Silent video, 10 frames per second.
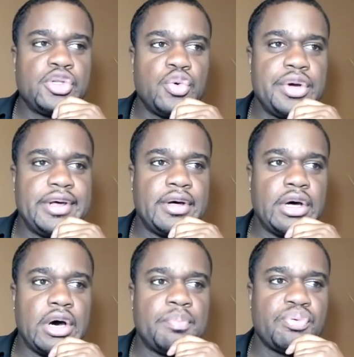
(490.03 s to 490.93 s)
doing
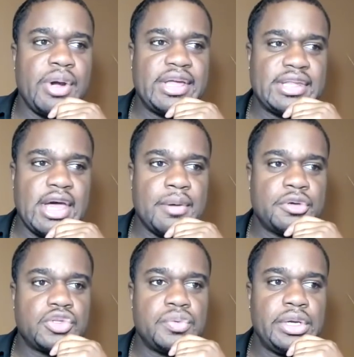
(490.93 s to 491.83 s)
a breakdown
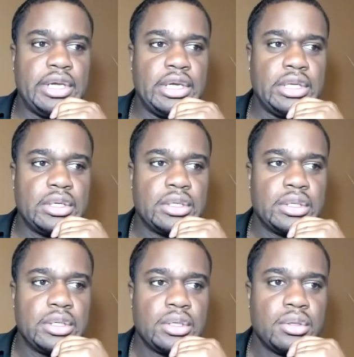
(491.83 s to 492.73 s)
between
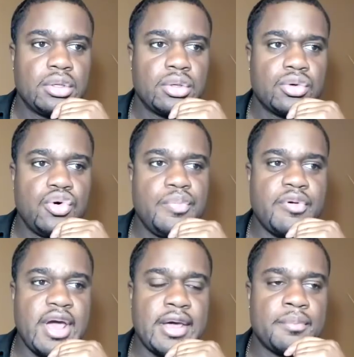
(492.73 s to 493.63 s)

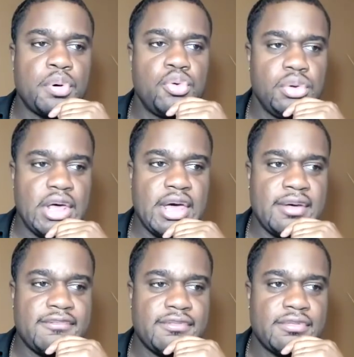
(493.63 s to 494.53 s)
Kubrat,
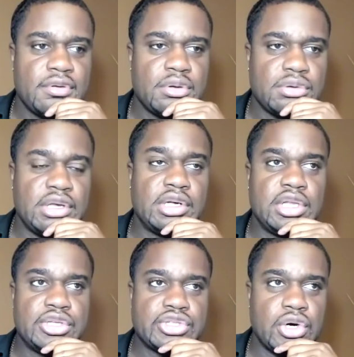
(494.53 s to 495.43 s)
Pulev, and
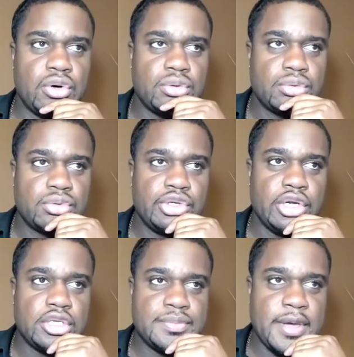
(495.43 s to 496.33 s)
Klitschko
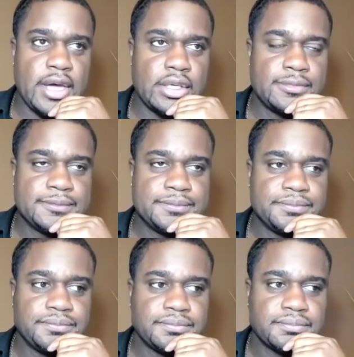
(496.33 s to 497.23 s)
years back.
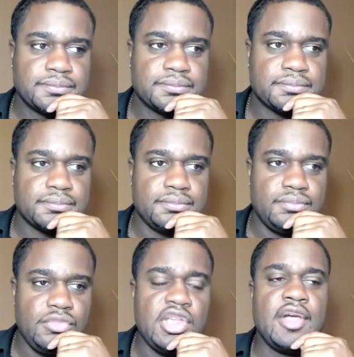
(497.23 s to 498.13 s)

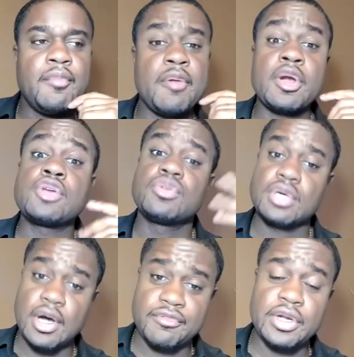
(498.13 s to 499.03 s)
I remember
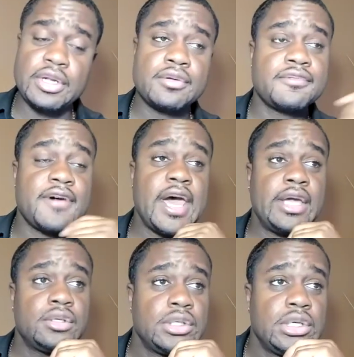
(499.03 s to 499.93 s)
covering the
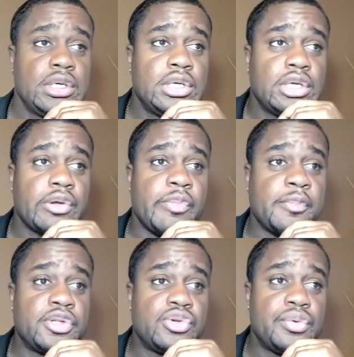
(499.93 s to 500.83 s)
fight. I
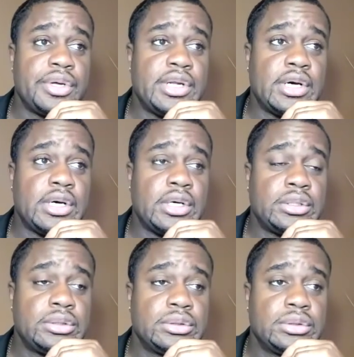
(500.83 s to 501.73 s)
remember doing a